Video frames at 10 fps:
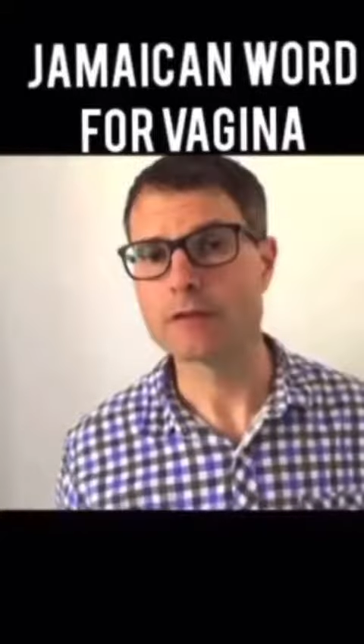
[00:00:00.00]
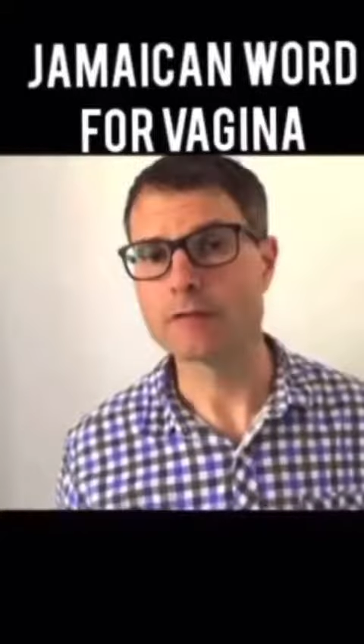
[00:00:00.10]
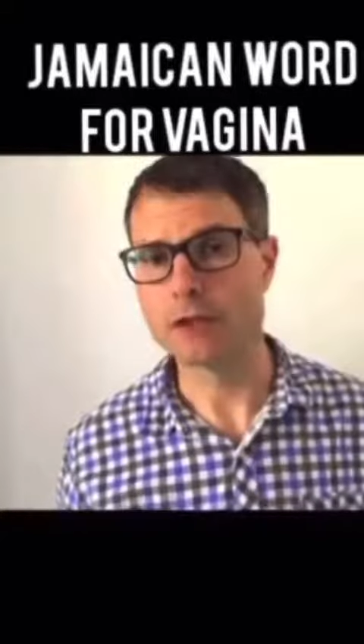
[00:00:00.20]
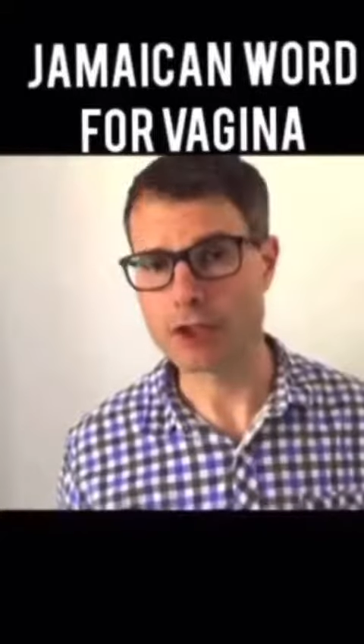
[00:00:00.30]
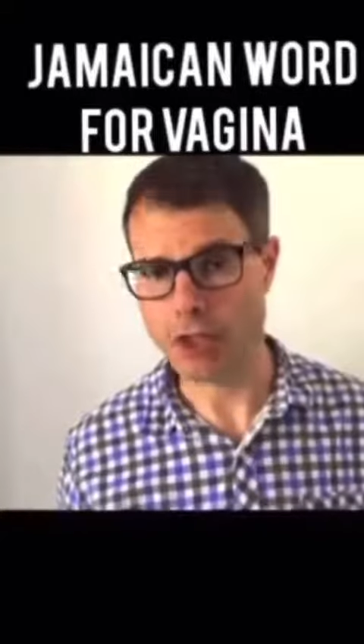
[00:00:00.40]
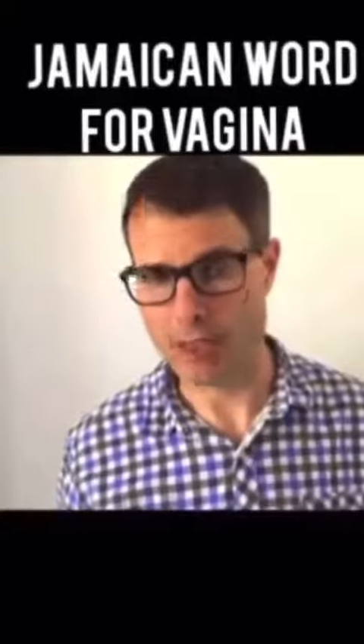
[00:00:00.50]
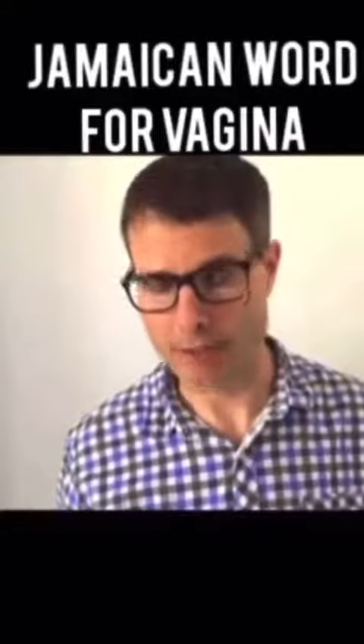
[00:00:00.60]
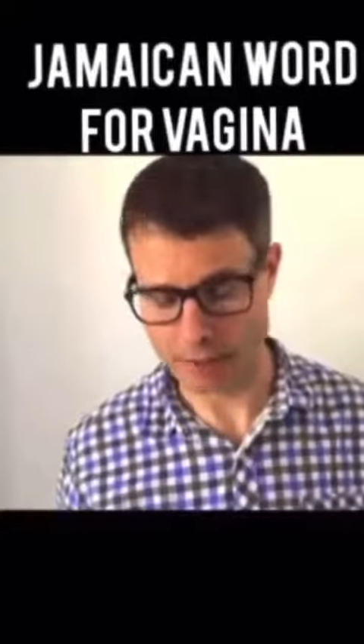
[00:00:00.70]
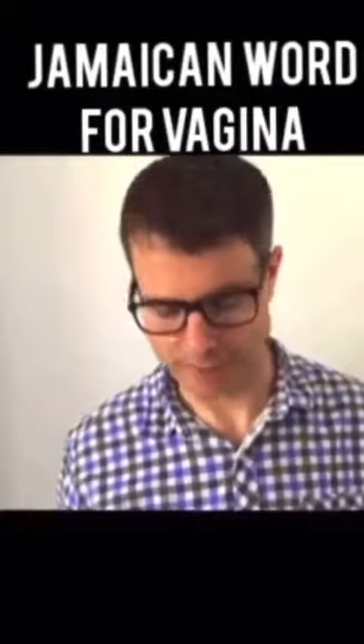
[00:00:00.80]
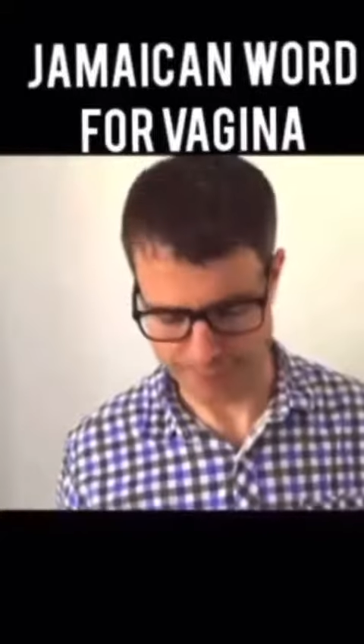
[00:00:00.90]

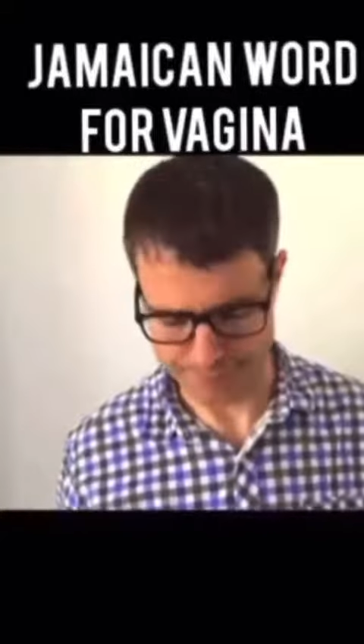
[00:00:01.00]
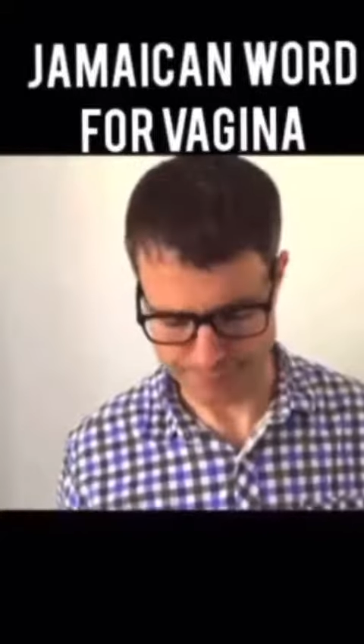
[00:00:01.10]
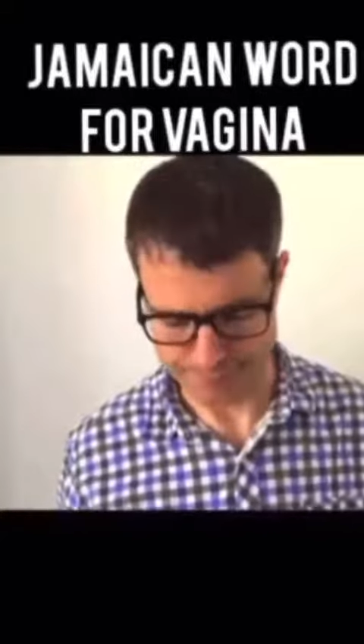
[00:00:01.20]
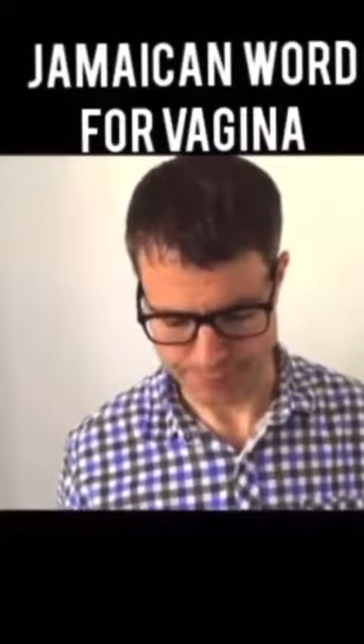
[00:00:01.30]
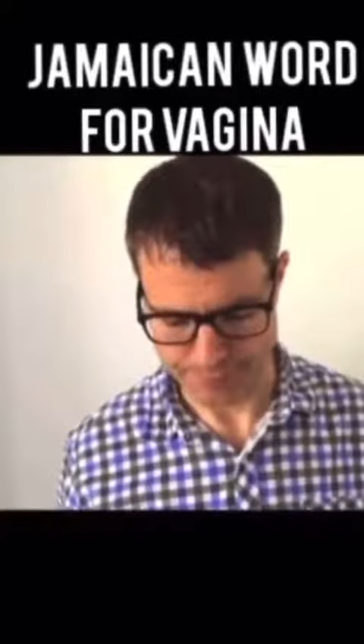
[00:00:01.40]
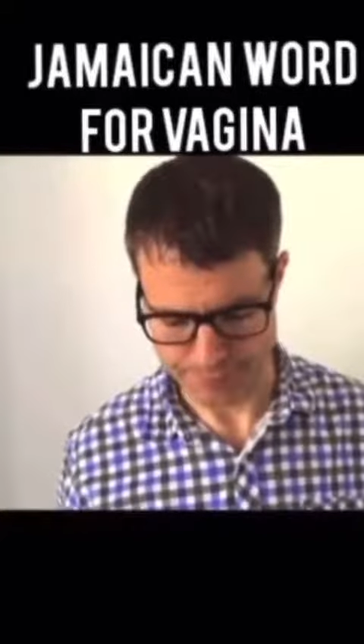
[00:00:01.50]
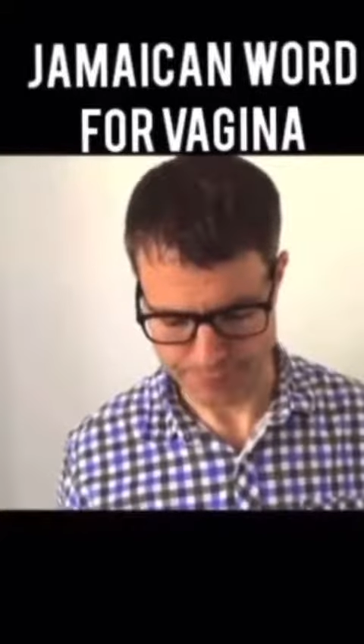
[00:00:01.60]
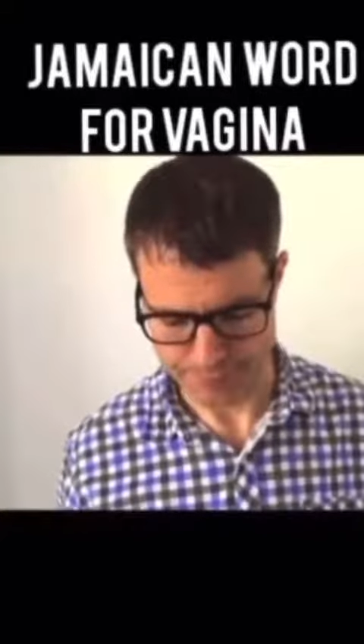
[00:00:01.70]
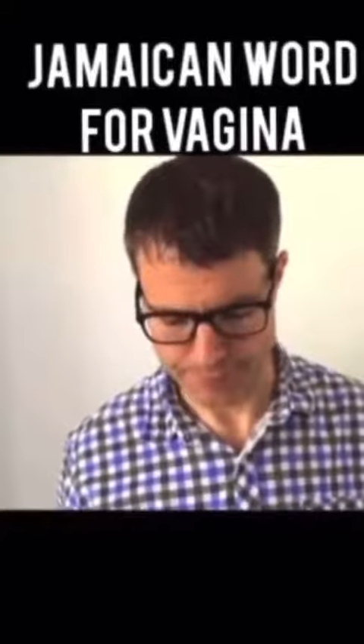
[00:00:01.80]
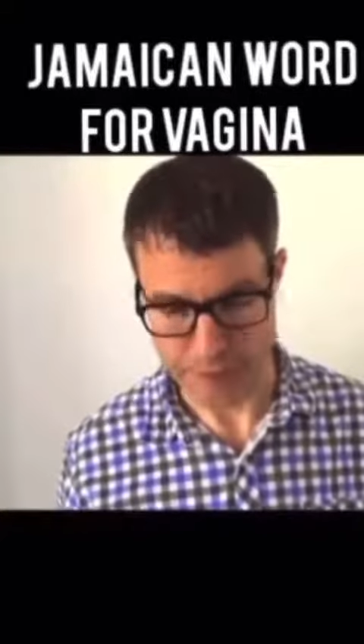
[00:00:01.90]
vagina.
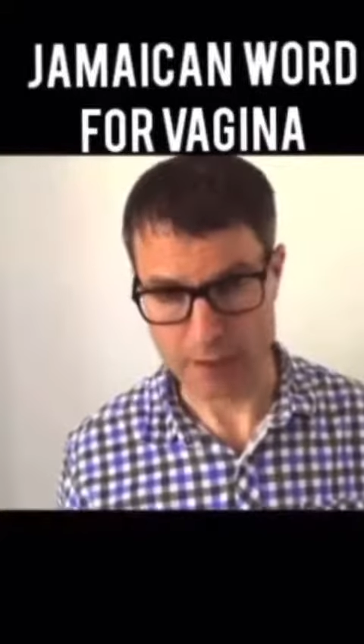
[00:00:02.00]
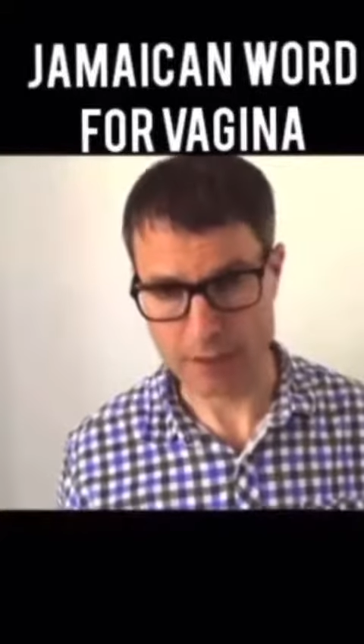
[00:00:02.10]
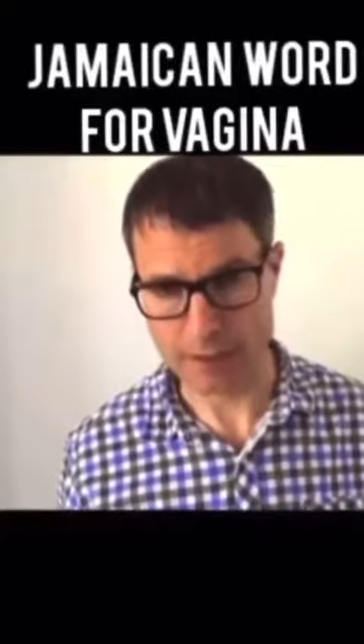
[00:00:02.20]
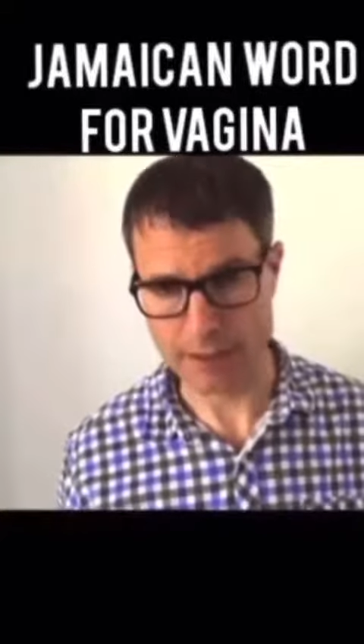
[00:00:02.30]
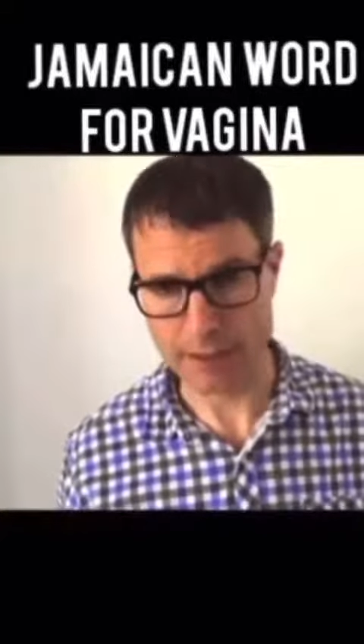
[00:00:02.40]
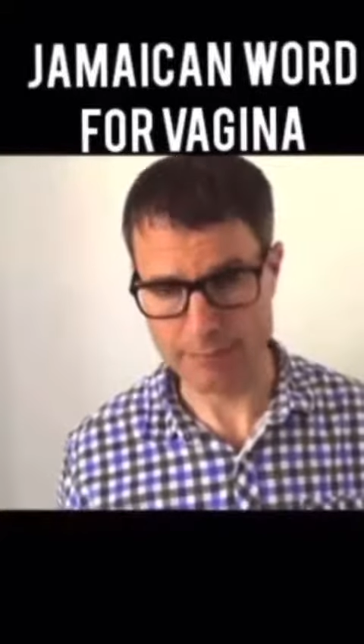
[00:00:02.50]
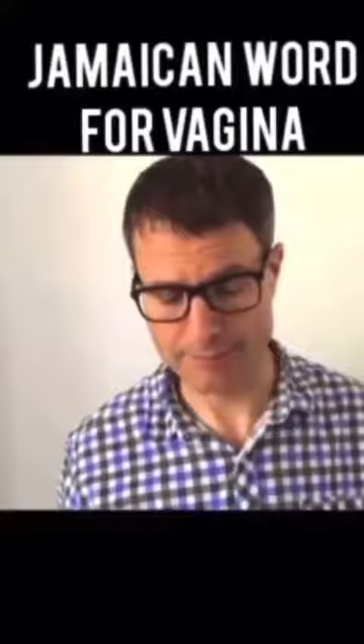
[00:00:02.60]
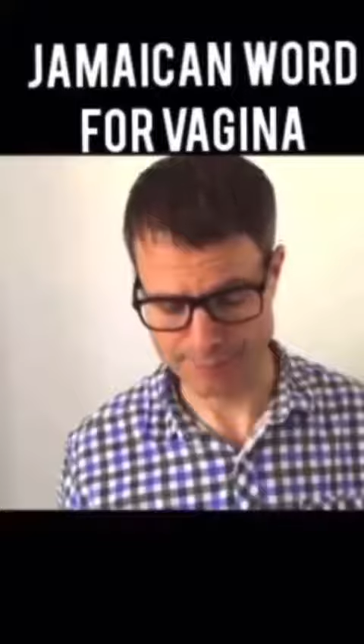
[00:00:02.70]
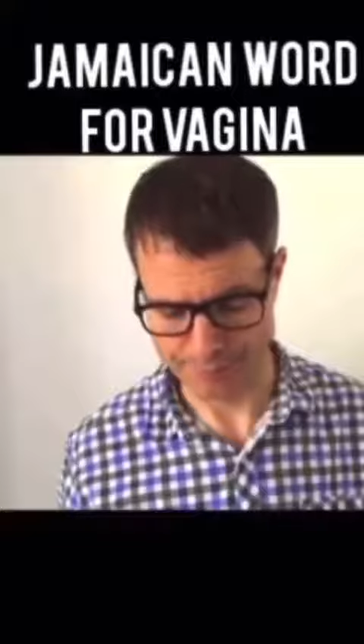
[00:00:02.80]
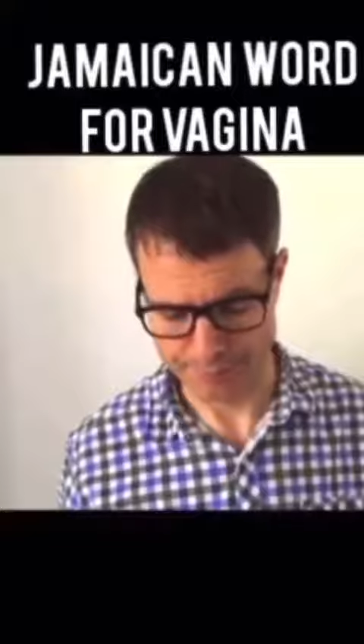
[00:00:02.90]
Are you ready?